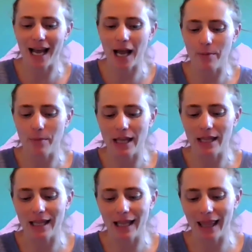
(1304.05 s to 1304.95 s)
And
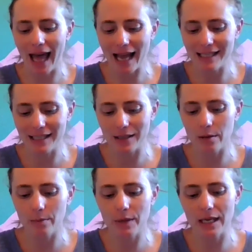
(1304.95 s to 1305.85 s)
then the last
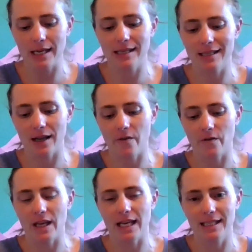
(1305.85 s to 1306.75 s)
piece
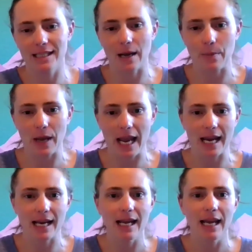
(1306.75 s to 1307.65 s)
of this, step
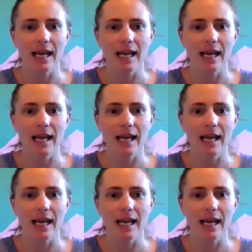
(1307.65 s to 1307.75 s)
8,